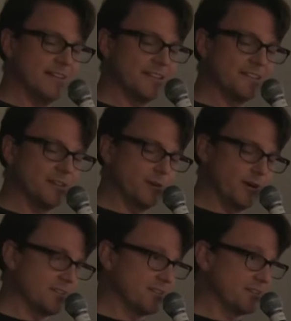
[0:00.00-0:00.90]
So
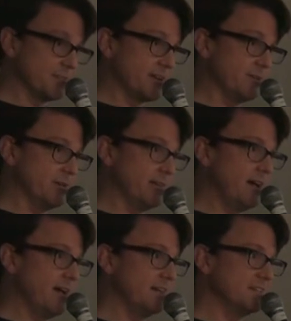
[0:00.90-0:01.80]
our system kind of
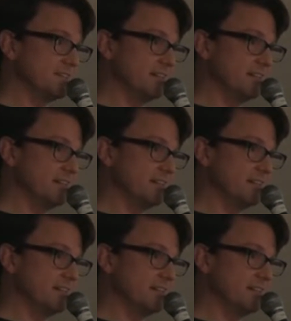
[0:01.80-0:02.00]
relies